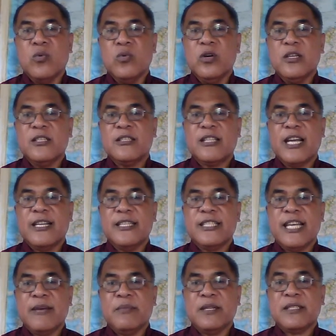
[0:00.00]
word study
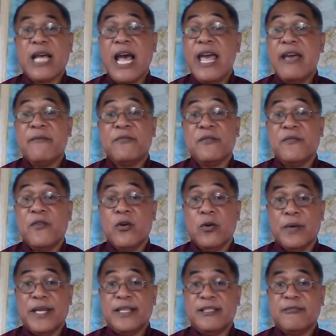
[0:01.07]
sermons, I have the
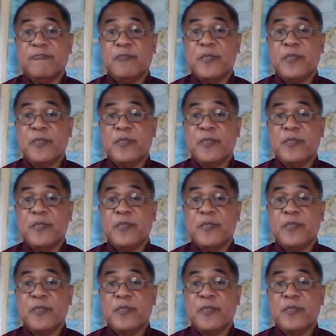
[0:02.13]
followings.